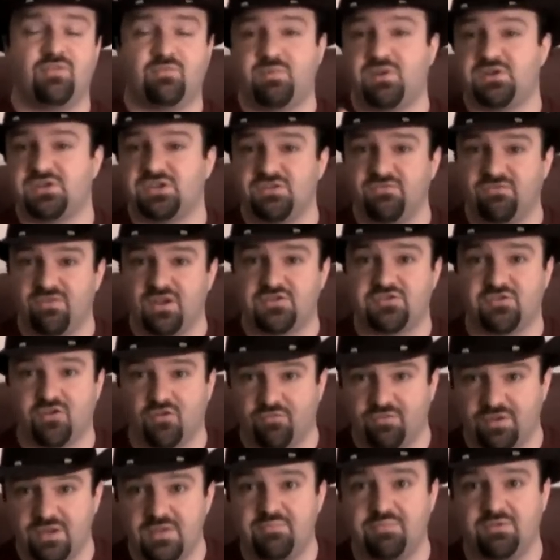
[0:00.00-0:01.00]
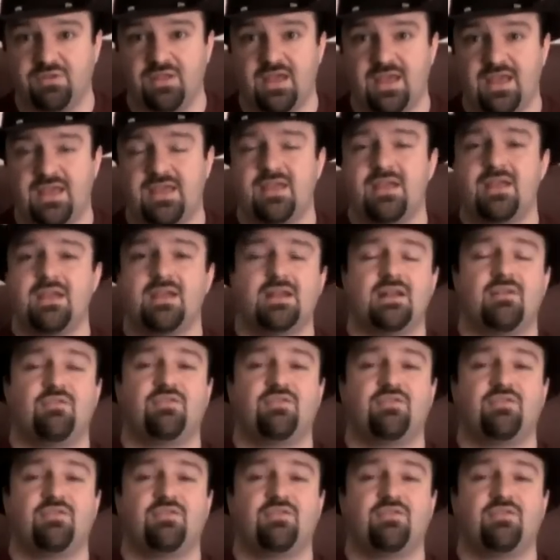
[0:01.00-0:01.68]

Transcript: especially retro replay and